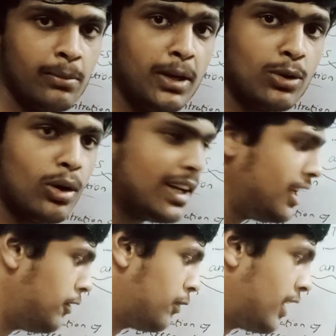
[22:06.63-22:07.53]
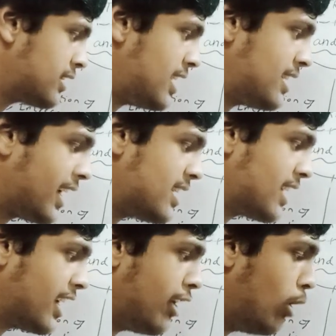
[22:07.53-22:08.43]
Mean totally first and second,
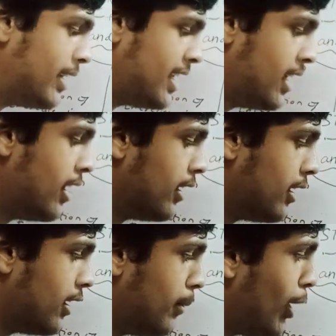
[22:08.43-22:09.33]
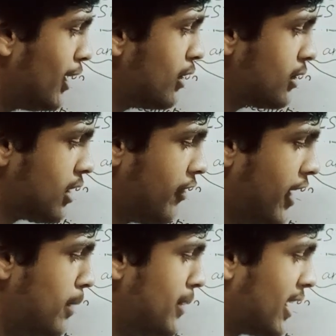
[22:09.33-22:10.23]
how many molecules of A
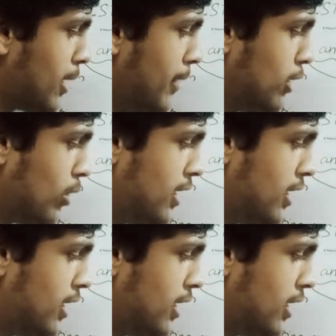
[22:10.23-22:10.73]
and B are combined?